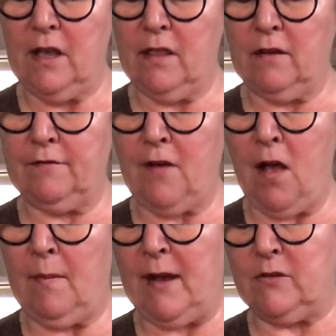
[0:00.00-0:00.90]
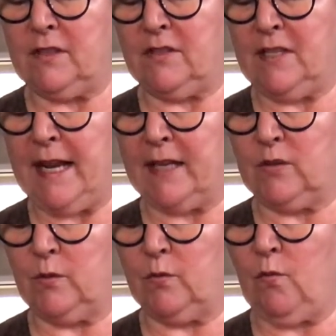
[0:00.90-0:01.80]
The fall mouse is
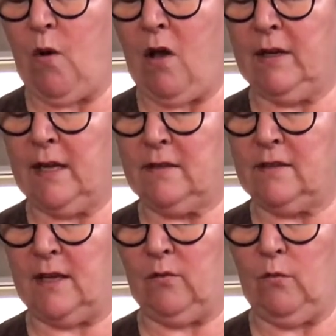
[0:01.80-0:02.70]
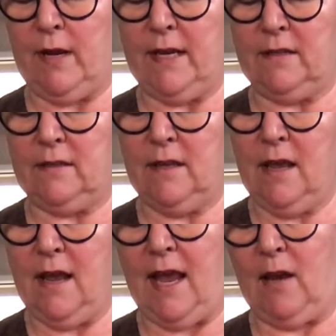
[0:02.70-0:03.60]
next with walnuts and wheat,
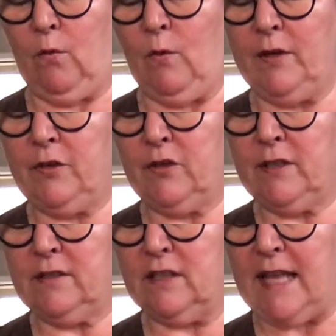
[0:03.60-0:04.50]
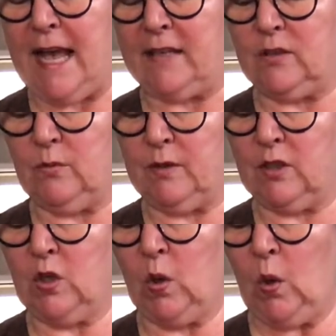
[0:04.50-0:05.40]
and winter is last with
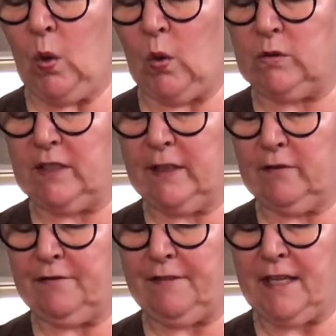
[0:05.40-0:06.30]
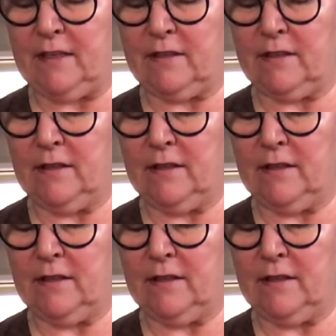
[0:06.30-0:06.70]
cold little feet.